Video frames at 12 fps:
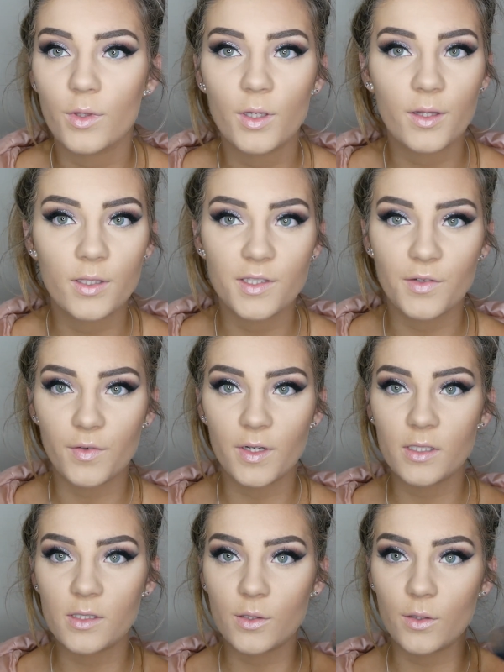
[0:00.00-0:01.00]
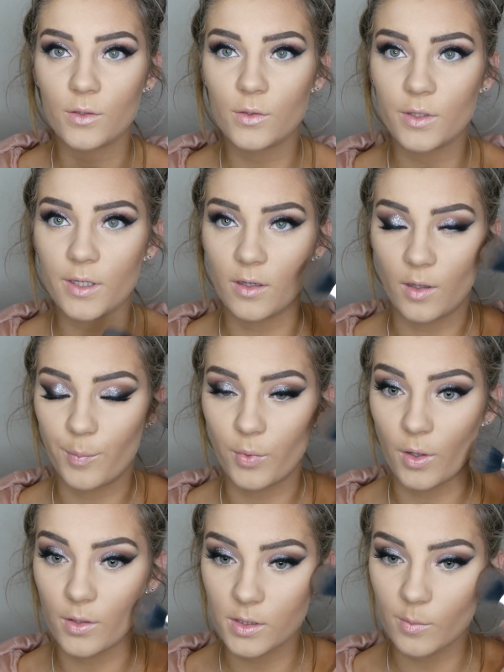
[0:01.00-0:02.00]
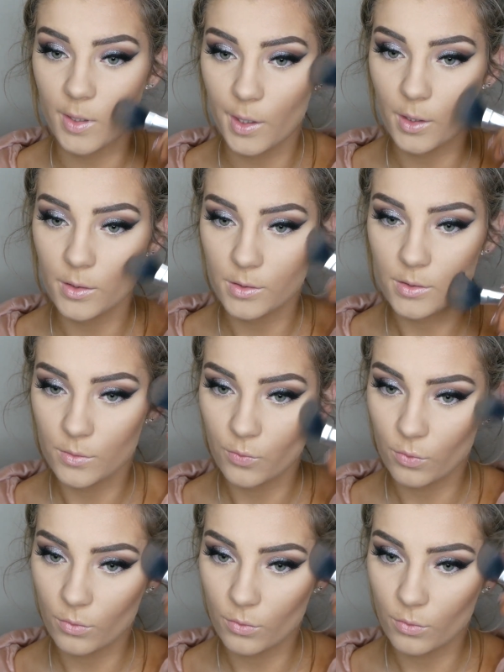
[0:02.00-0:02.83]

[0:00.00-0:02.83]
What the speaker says: Look at the difference contouring, bronzing makes.